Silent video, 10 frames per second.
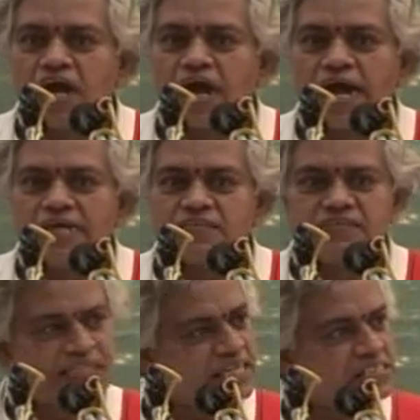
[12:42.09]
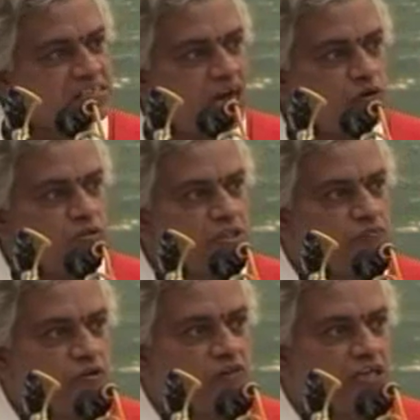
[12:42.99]
And that is how,
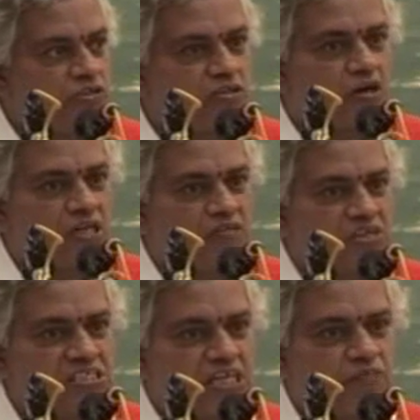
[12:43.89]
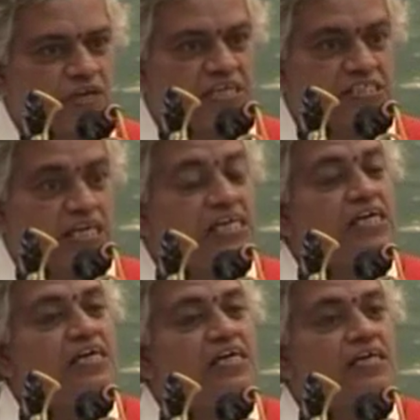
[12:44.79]
if you want to call yourself as
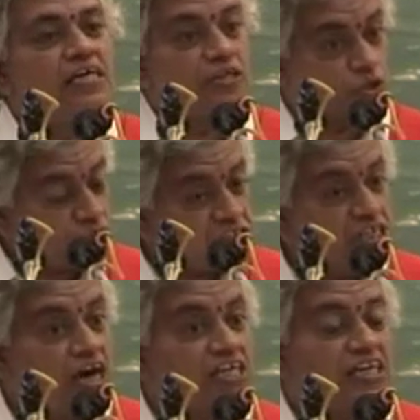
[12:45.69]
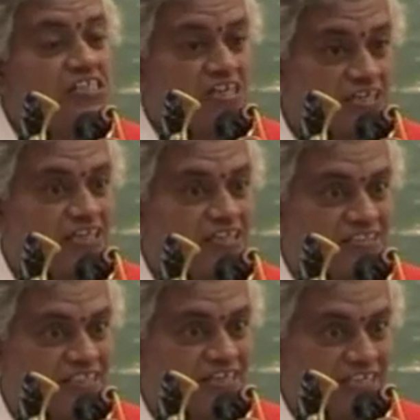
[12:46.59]
Ruk Shakala
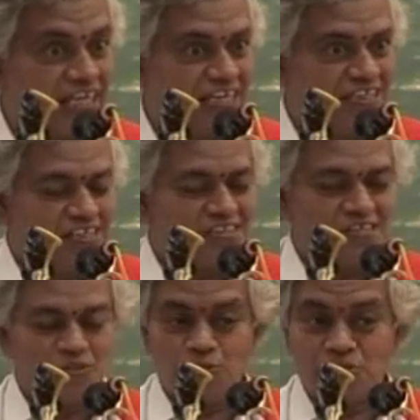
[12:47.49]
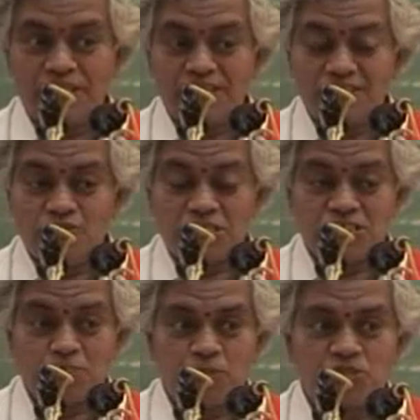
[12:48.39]
Shakadhyayi, you see, you are
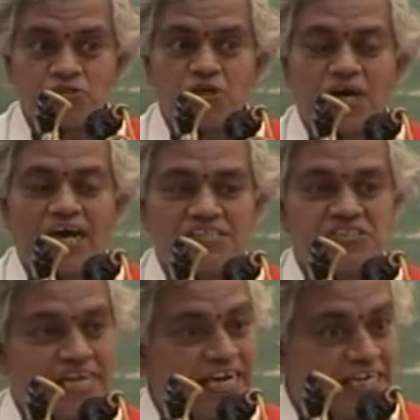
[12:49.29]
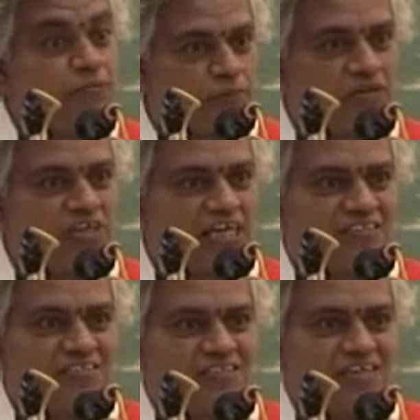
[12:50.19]
supposed to chant Pravara